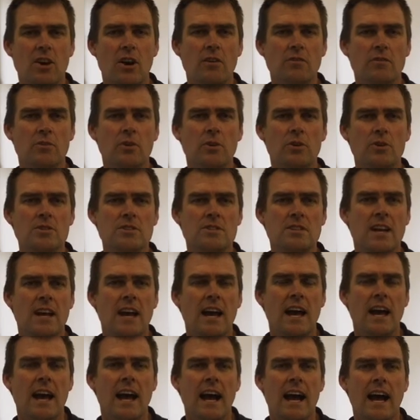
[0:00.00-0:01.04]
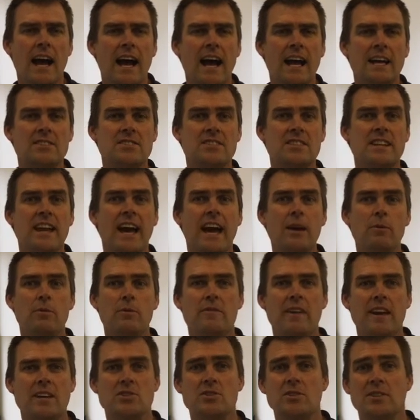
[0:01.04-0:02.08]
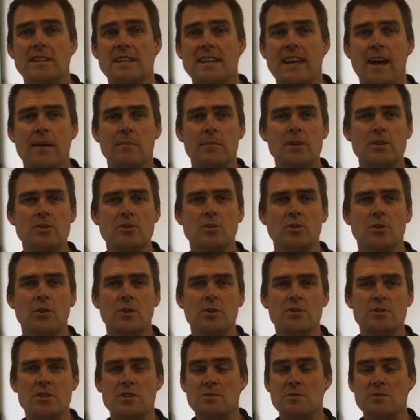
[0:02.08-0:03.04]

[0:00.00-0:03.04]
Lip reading: golf course. Today we've actually come indoors.